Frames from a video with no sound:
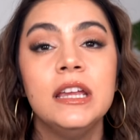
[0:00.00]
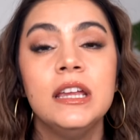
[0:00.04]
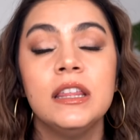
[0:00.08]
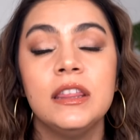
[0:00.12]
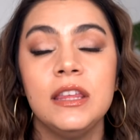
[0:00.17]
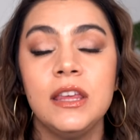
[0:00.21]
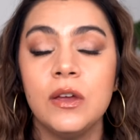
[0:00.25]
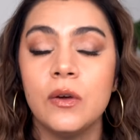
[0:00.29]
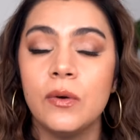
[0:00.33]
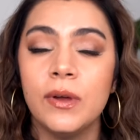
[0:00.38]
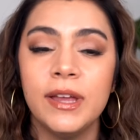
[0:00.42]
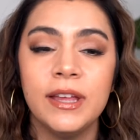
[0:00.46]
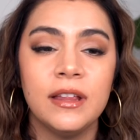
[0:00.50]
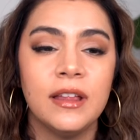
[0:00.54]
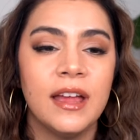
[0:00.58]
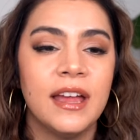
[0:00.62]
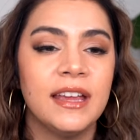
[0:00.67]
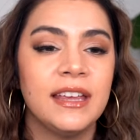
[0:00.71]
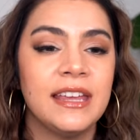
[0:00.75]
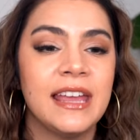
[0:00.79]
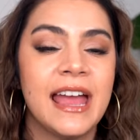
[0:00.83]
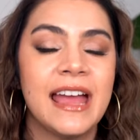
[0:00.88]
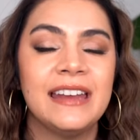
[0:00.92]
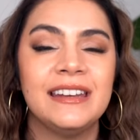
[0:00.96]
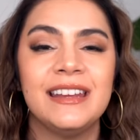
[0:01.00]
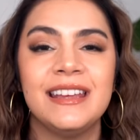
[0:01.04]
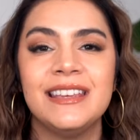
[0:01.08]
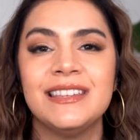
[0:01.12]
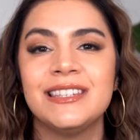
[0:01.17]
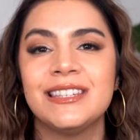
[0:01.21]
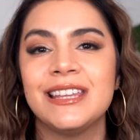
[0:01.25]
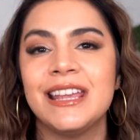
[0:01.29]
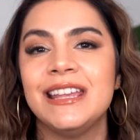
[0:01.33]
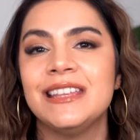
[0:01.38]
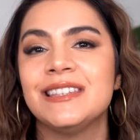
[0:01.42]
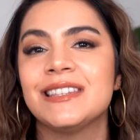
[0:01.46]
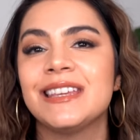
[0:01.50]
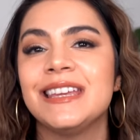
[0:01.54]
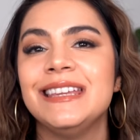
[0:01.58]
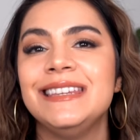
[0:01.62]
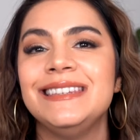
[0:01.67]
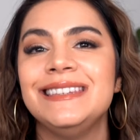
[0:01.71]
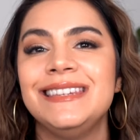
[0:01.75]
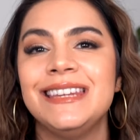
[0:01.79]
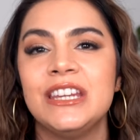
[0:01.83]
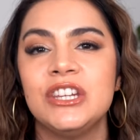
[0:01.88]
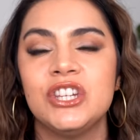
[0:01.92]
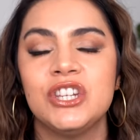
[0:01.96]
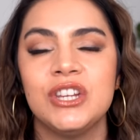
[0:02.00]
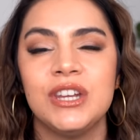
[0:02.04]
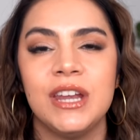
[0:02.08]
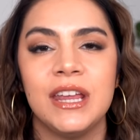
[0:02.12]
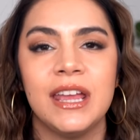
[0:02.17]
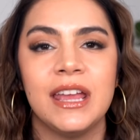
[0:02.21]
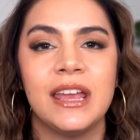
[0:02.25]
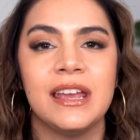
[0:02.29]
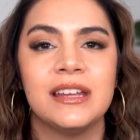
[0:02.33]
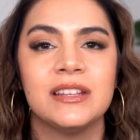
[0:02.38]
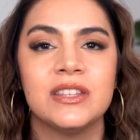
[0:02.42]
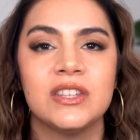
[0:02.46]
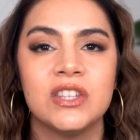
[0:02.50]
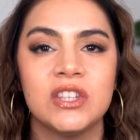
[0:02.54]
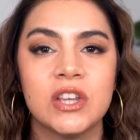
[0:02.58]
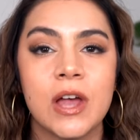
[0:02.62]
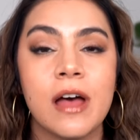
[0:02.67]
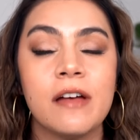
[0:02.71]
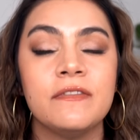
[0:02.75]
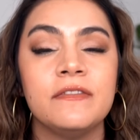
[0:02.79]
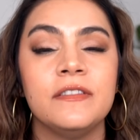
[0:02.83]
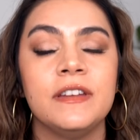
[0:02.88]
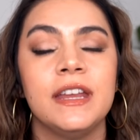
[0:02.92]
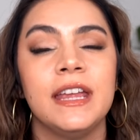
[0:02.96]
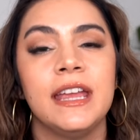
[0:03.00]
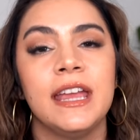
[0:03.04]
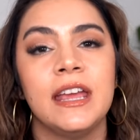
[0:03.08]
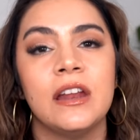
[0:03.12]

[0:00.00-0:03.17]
The oil, again, is, is conditioning, it's softening.